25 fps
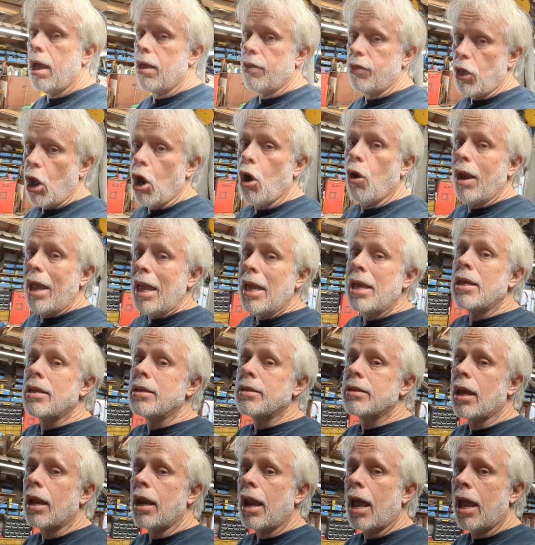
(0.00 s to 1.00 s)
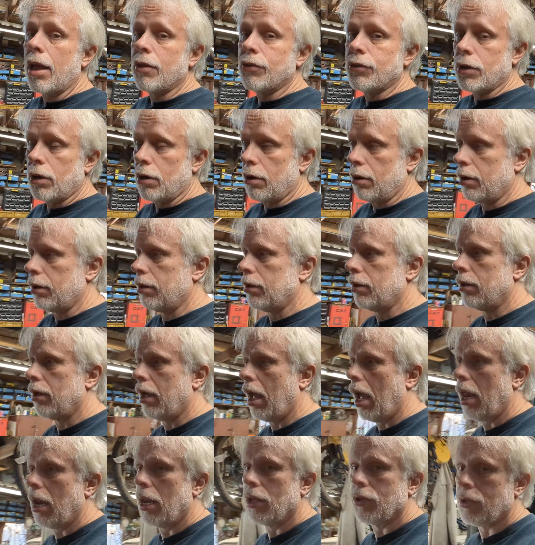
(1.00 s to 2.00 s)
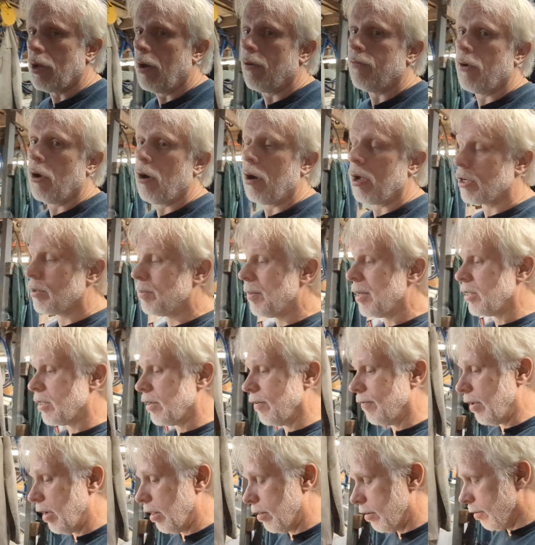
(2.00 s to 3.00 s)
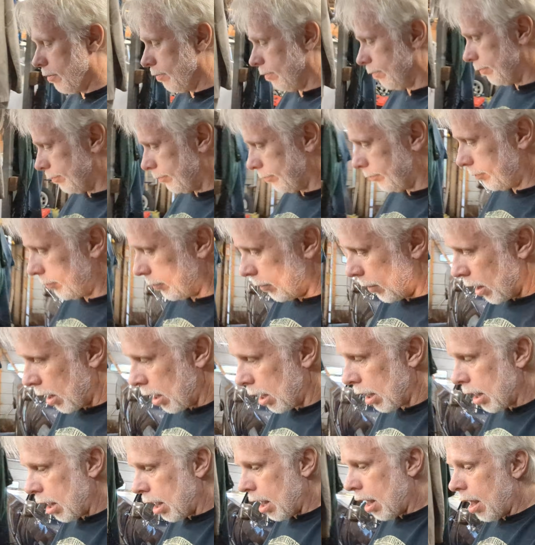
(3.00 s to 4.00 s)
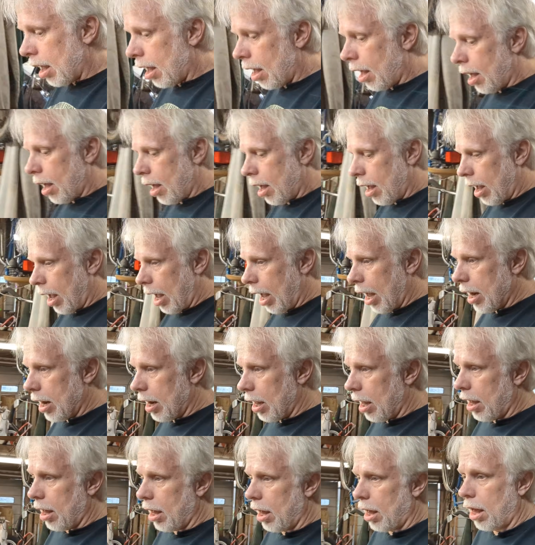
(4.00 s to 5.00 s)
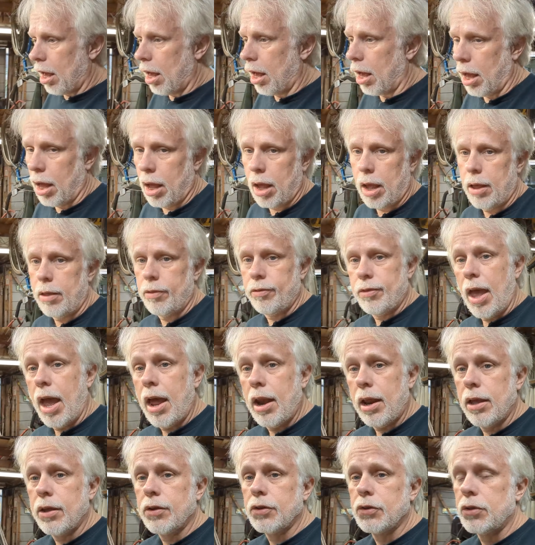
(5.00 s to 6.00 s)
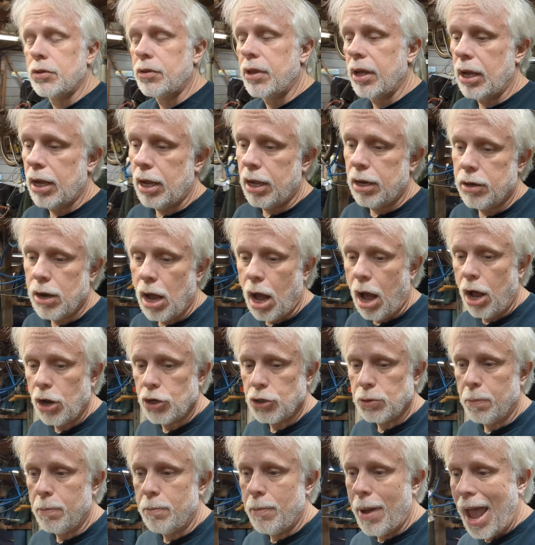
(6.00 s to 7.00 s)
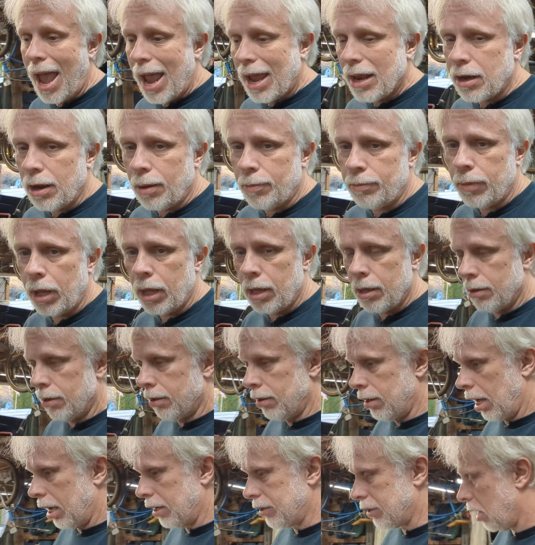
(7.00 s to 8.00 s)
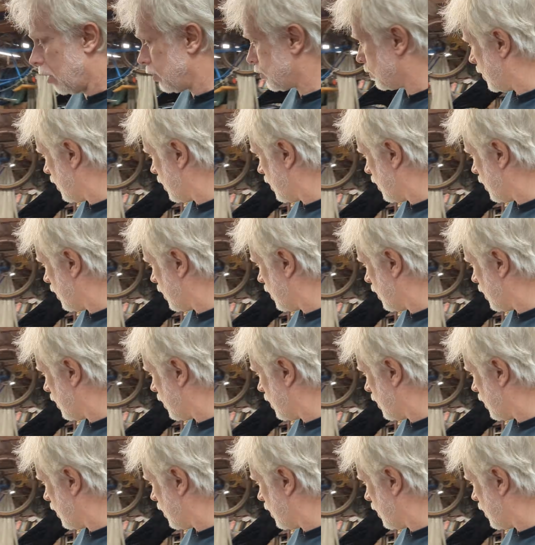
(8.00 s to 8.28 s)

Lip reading: there is an answer, and it's not very expensive either. And that is the Dodge Magnum exhaust